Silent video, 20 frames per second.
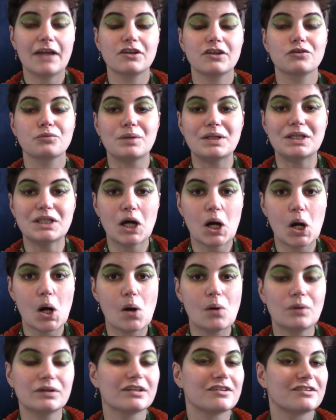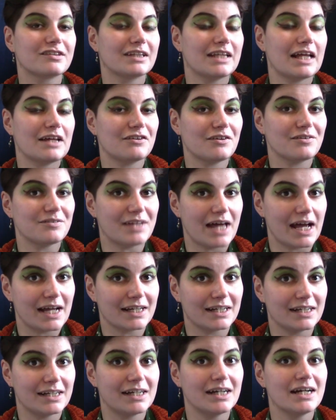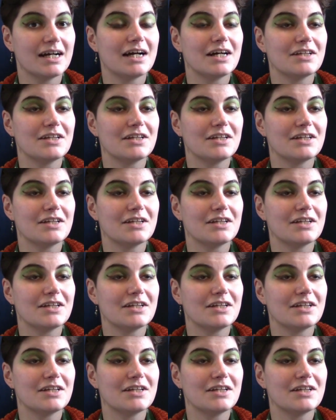as we know, the stiletto dagger